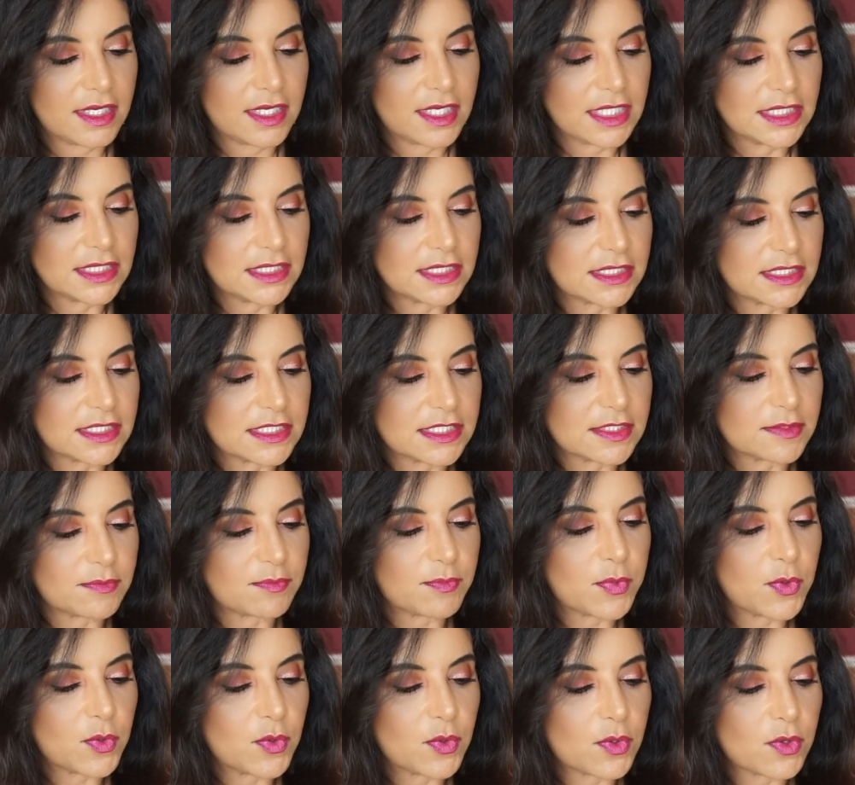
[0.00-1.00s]
And this is the
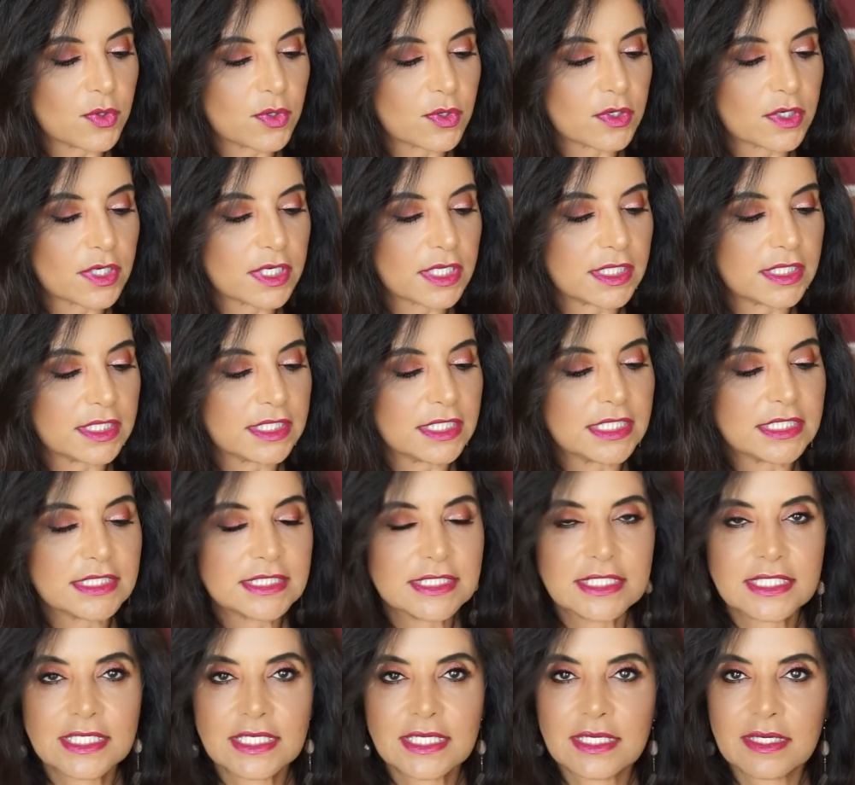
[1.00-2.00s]
Pore
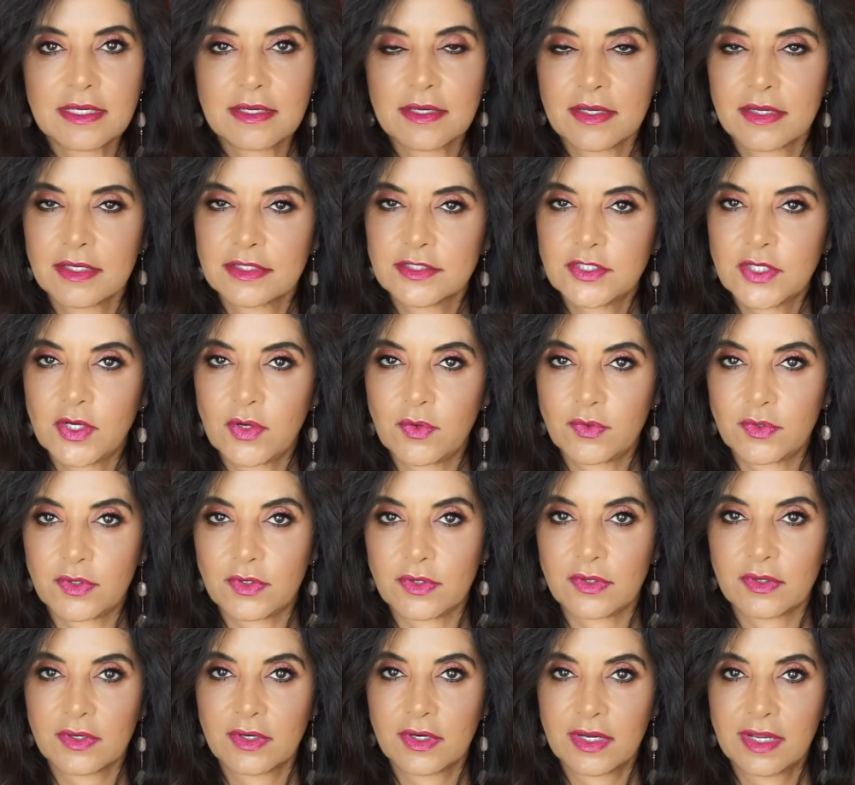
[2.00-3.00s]
Cleansing
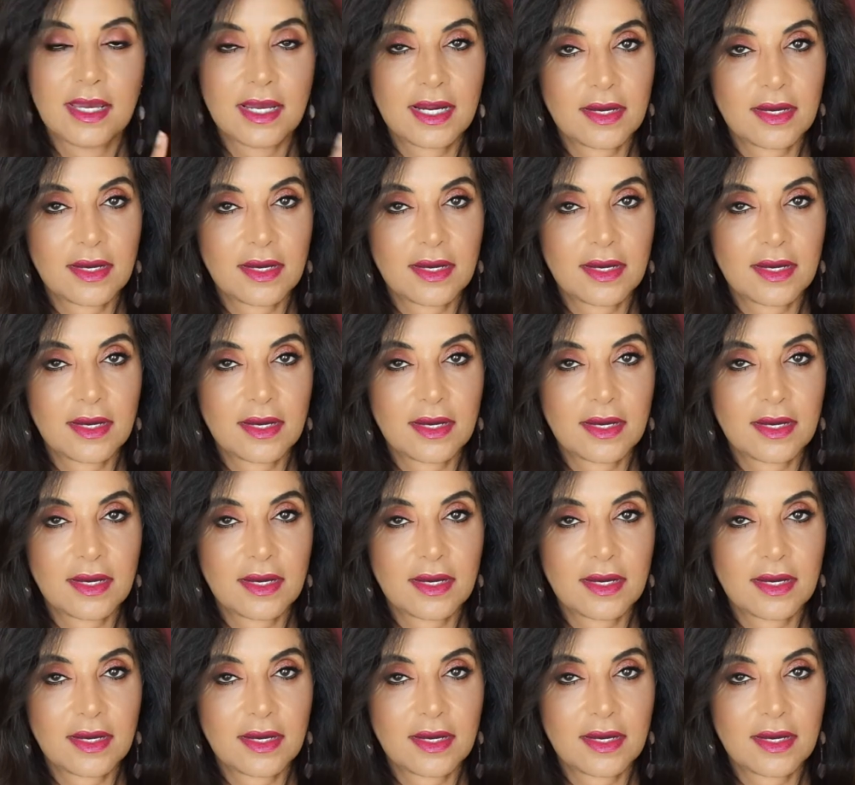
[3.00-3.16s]
Toner.